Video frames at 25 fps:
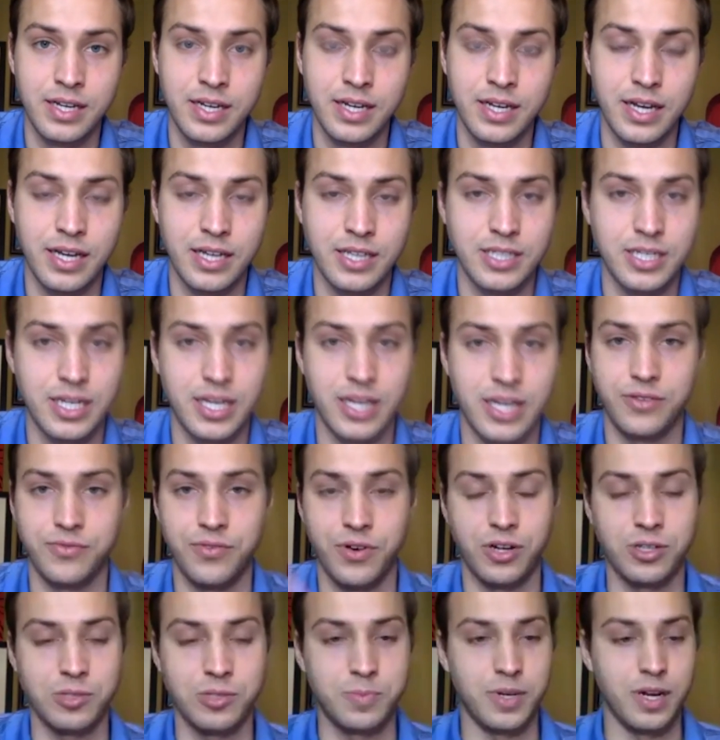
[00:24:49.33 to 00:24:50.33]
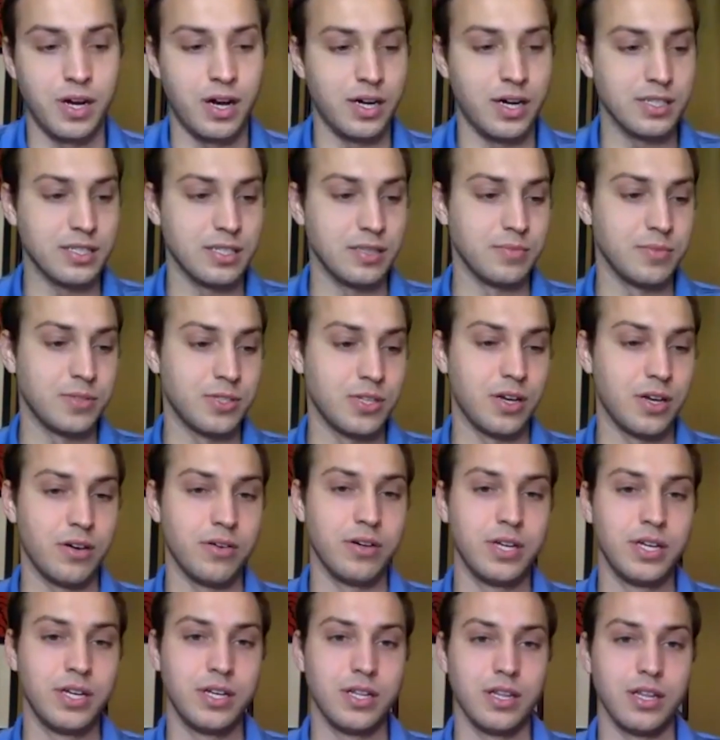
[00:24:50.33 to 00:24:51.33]
Uh, Jake, you've always been awesome. So
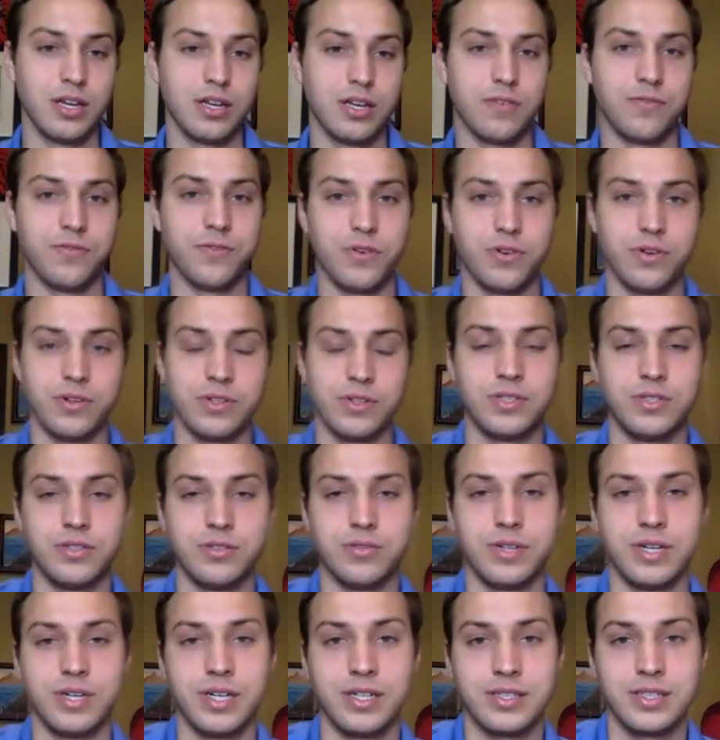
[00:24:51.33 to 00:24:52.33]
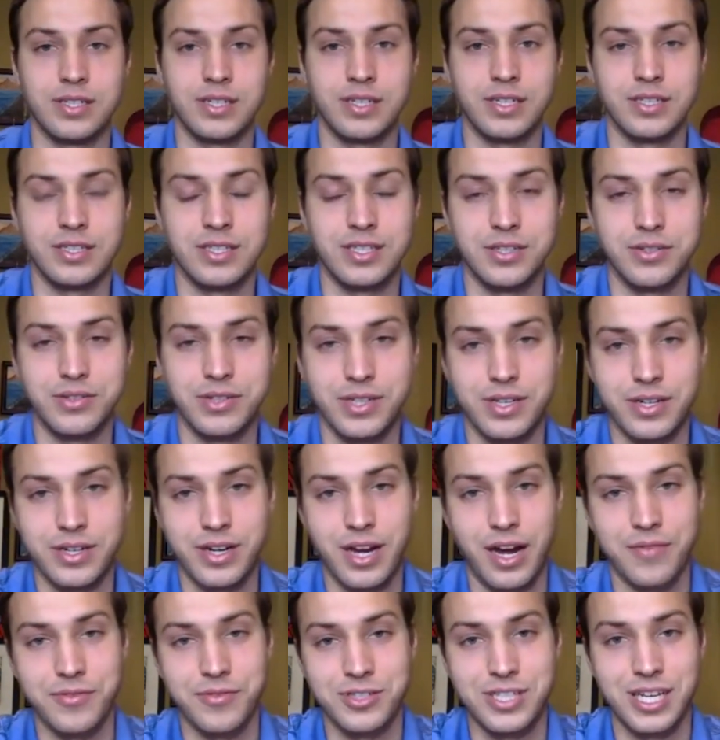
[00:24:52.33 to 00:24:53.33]
looking forward to uh, to continuing our
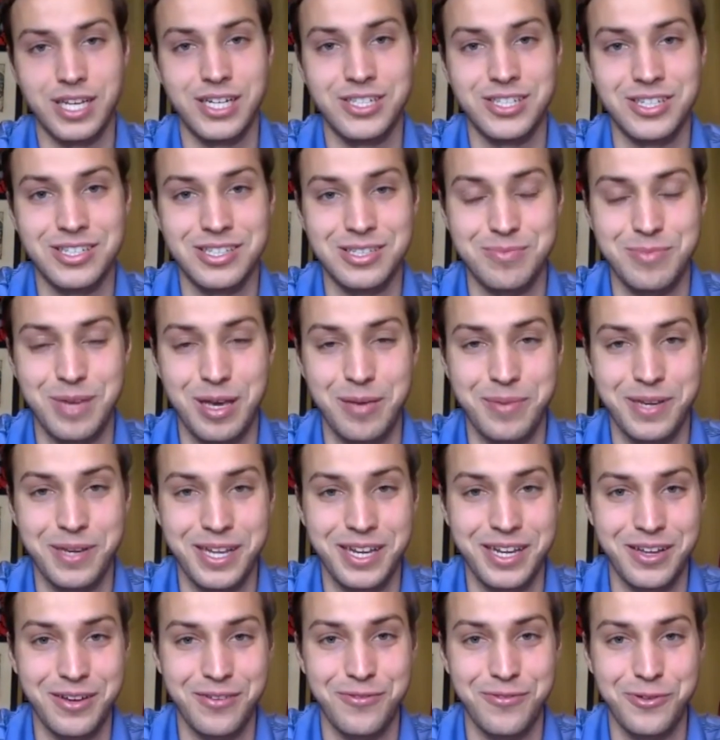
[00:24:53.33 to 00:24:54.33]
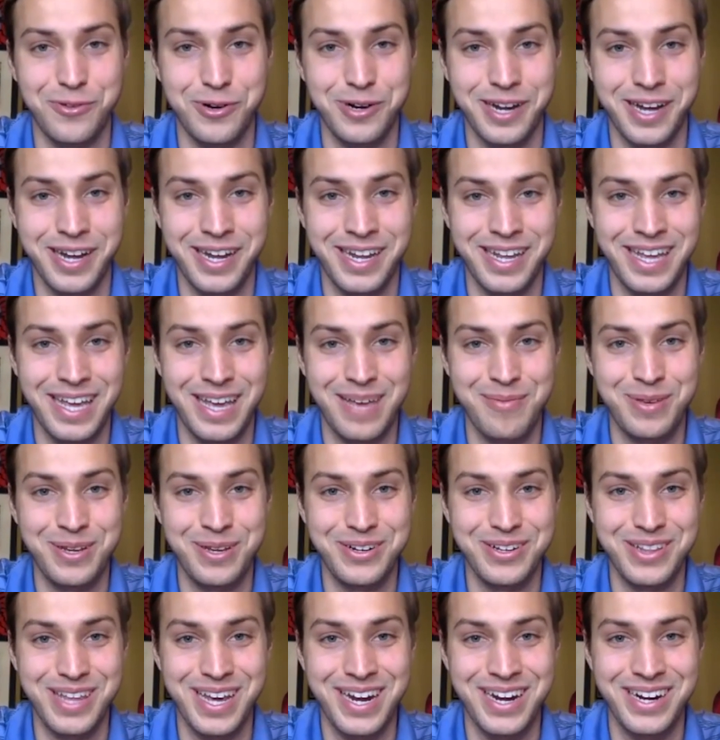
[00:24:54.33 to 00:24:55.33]
conversations and maybe getting a Fortnite game here
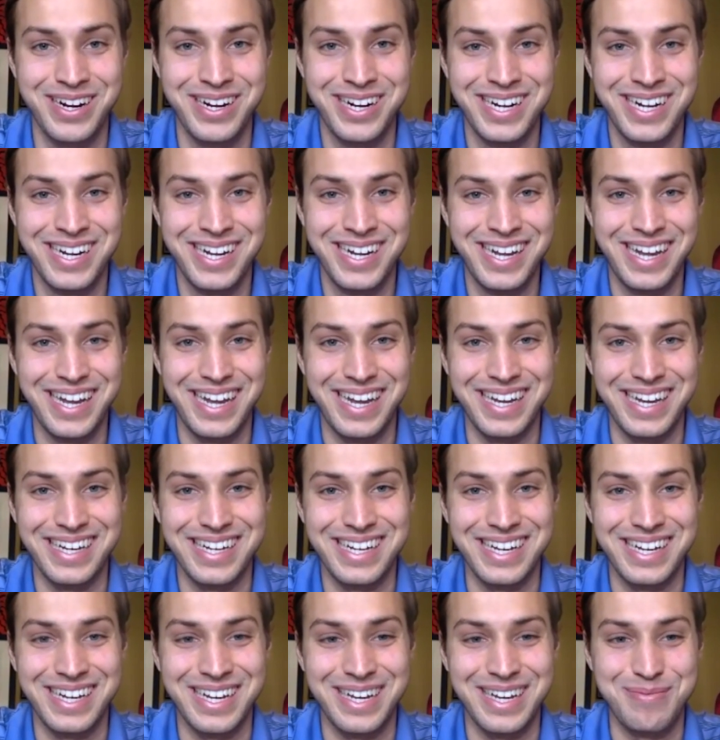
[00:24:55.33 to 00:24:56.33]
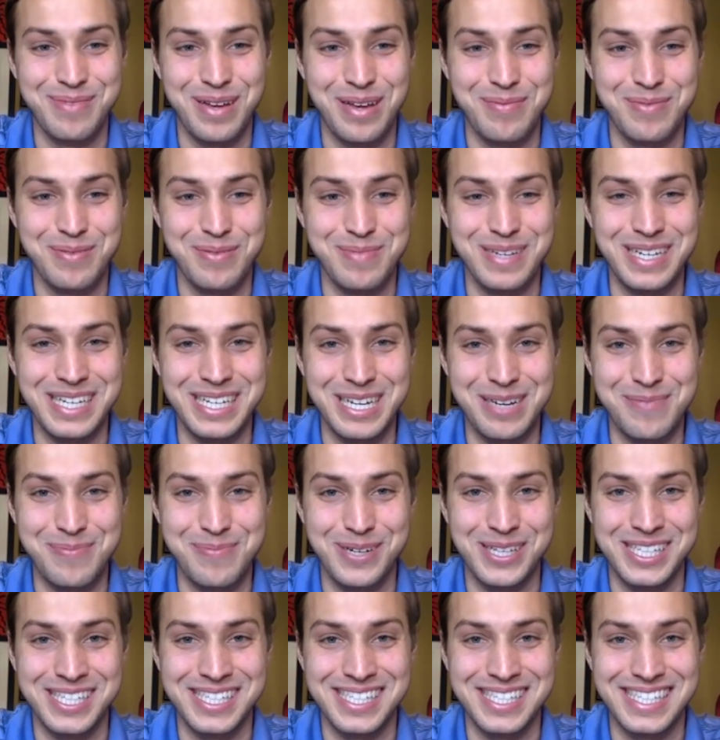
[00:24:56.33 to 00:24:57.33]
or there, and uh, and maybe meeting up
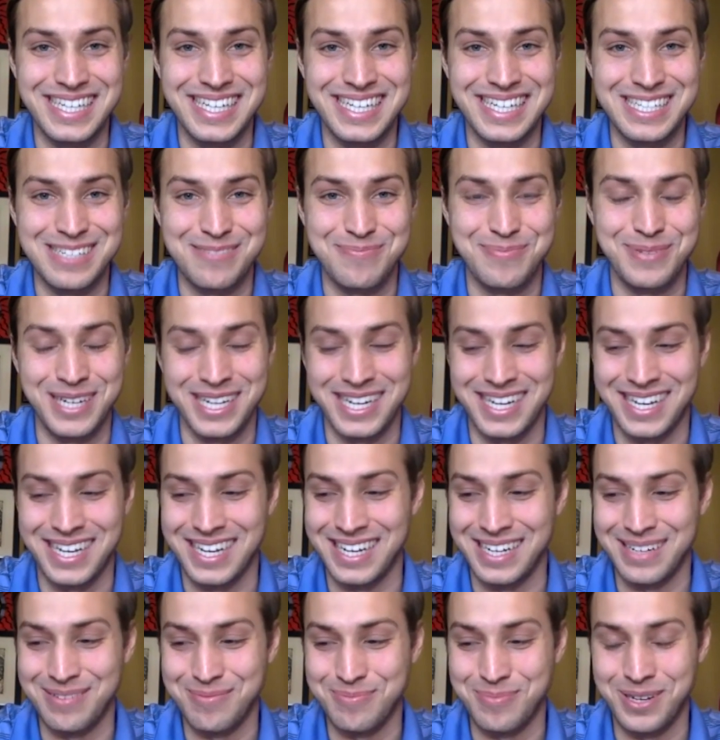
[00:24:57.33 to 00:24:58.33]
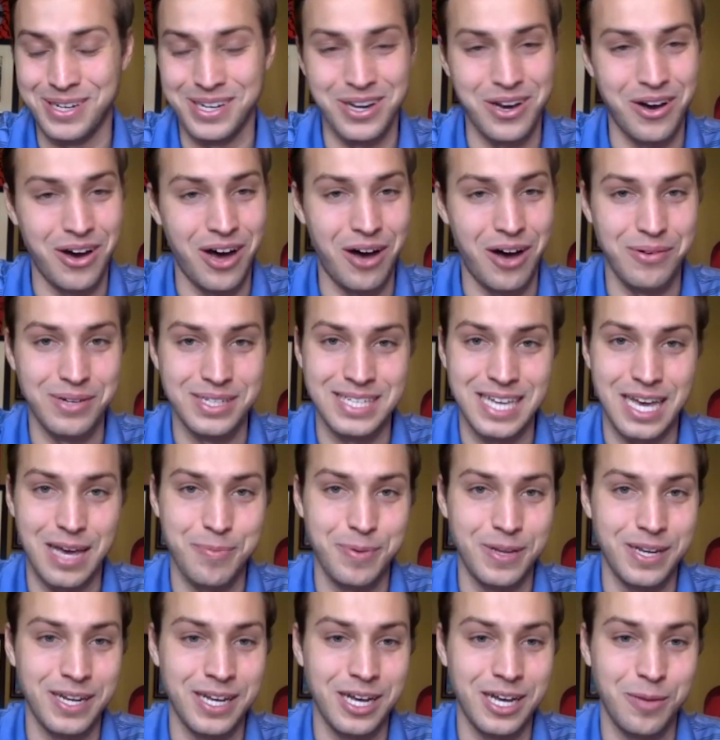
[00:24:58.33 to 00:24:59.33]
on the sticks. But uh, but no, always happy
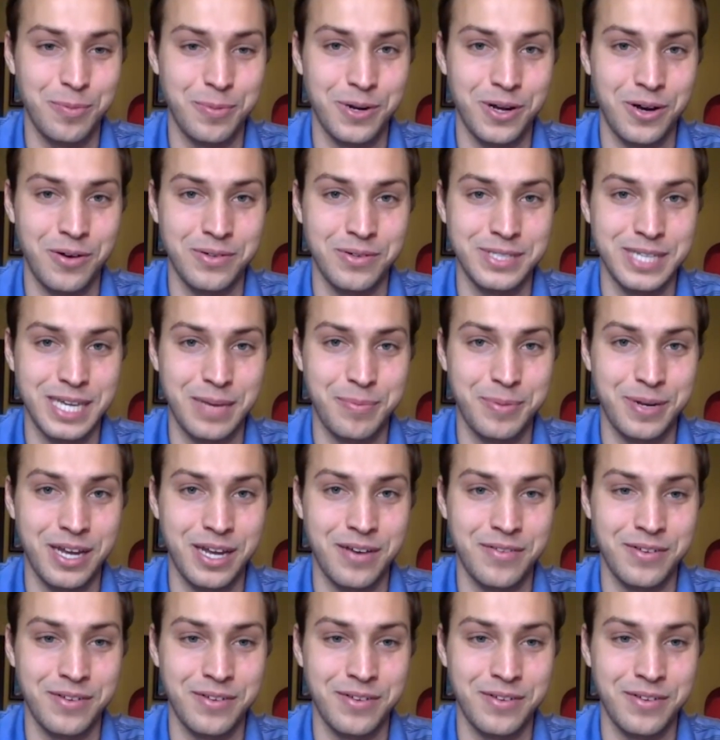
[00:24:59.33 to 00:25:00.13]
to help and always happy to have